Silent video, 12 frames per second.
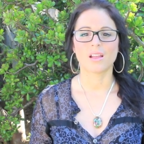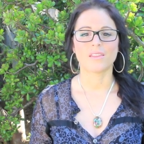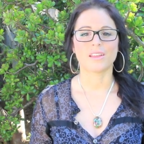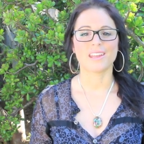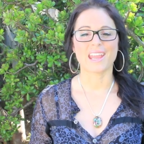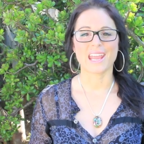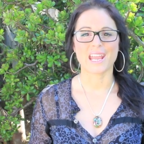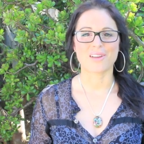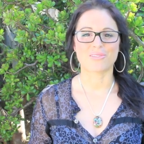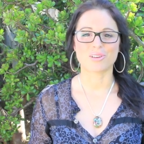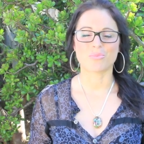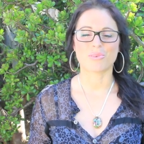that
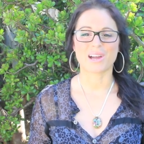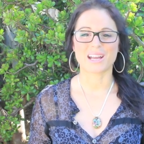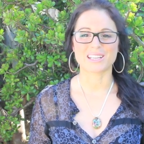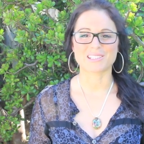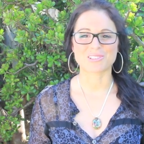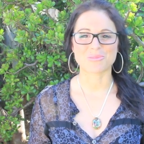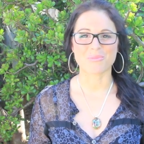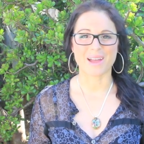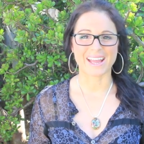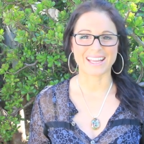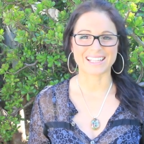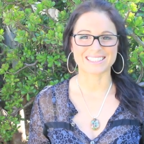everybody
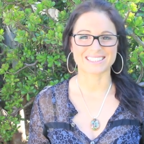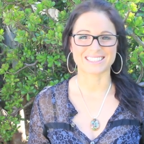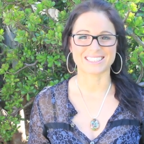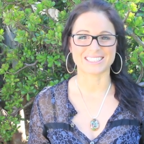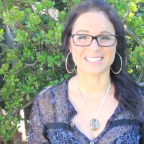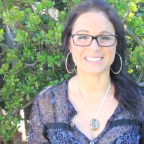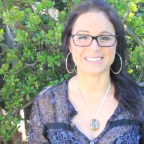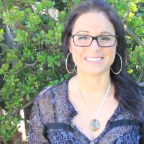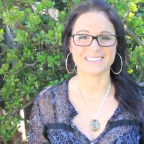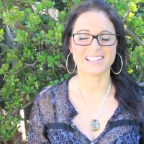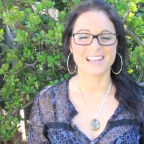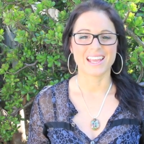smiles at you.
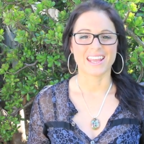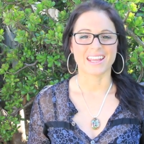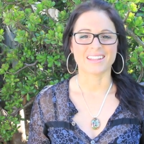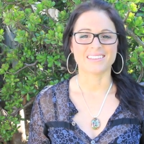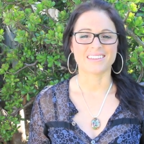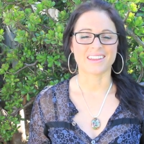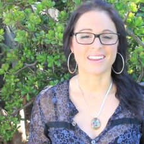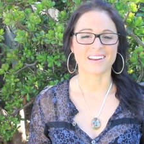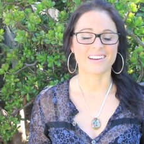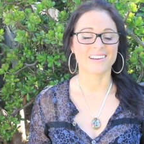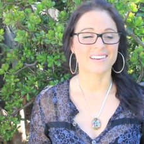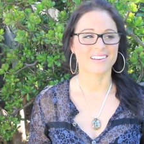And there